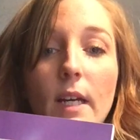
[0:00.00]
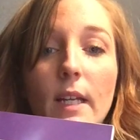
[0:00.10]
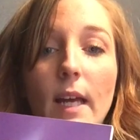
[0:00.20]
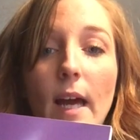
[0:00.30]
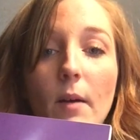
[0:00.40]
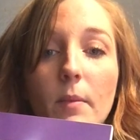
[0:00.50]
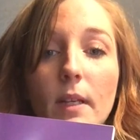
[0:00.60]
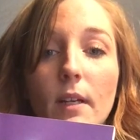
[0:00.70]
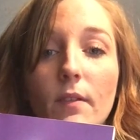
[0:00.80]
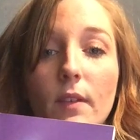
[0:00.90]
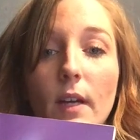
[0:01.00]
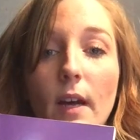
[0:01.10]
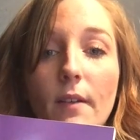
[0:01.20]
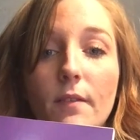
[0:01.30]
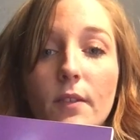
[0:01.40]
and how many of
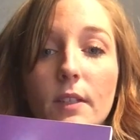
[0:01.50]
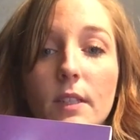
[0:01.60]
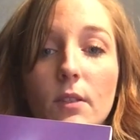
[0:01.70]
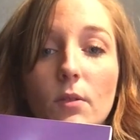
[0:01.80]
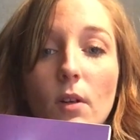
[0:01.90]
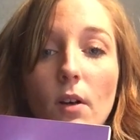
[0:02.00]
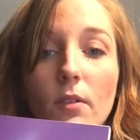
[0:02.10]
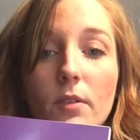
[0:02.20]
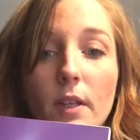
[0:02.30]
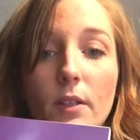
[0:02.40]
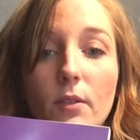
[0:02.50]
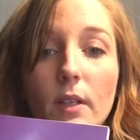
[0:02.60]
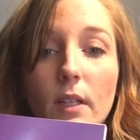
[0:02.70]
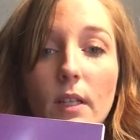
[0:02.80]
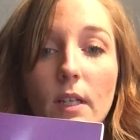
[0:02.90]
every single color that you
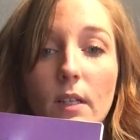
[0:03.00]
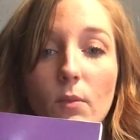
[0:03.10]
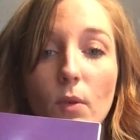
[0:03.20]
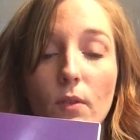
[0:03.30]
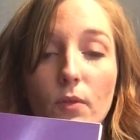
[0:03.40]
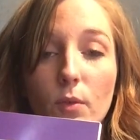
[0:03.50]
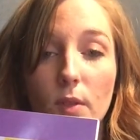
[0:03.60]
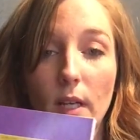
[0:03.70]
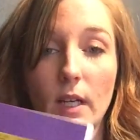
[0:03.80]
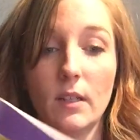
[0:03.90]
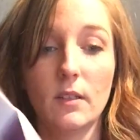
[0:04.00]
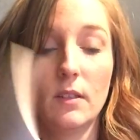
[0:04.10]
get in one full day.